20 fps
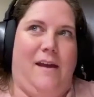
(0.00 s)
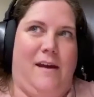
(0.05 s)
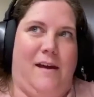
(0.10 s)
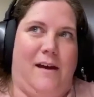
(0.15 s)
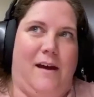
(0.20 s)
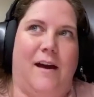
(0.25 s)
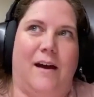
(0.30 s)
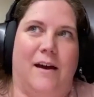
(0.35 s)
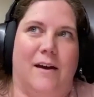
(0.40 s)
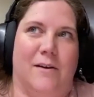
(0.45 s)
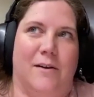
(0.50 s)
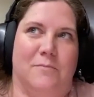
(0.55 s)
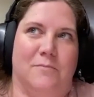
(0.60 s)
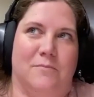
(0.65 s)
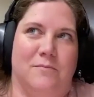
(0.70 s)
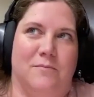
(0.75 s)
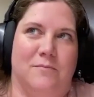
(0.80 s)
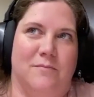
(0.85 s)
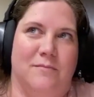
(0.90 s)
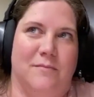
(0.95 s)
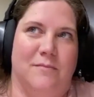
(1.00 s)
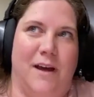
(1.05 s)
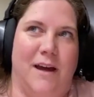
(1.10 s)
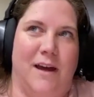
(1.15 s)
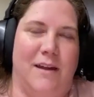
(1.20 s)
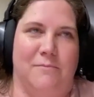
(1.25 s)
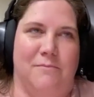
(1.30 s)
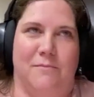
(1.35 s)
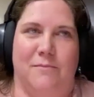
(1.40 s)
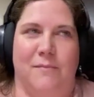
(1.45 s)
Um,
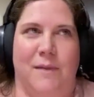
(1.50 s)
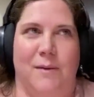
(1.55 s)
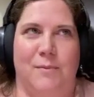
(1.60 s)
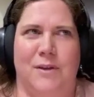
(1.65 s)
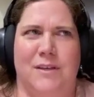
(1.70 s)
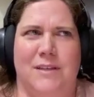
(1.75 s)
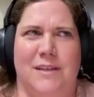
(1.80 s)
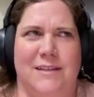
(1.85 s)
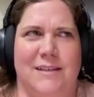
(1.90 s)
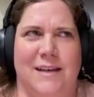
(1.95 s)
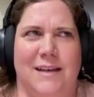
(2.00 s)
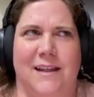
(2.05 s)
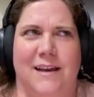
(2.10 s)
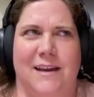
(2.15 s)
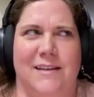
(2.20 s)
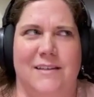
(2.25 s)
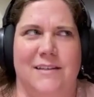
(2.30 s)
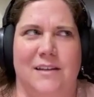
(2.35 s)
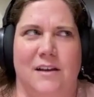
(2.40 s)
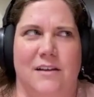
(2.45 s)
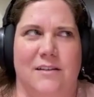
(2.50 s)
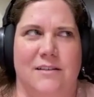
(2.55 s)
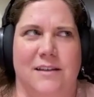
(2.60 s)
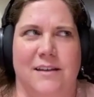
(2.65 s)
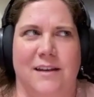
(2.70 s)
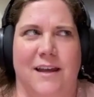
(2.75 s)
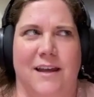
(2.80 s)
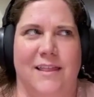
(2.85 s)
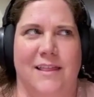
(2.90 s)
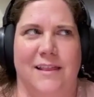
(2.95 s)
and maybe it's because I like salsa
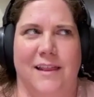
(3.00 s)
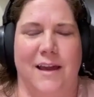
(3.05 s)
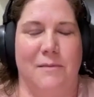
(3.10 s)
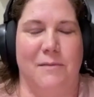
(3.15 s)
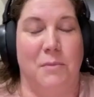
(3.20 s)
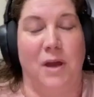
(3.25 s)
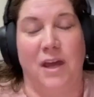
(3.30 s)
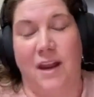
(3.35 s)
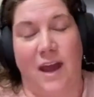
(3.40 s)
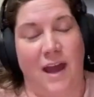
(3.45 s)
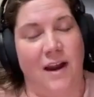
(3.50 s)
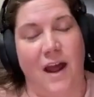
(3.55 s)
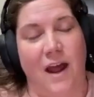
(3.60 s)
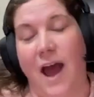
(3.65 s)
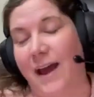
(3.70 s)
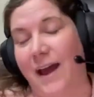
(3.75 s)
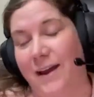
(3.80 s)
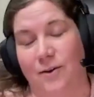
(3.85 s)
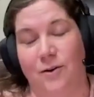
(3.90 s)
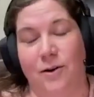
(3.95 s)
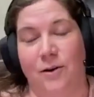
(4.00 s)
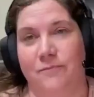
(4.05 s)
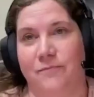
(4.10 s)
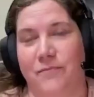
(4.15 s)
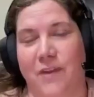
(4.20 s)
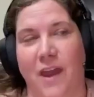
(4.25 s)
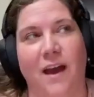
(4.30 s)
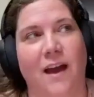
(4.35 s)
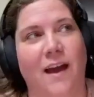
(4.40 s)
and I like men. I don't know.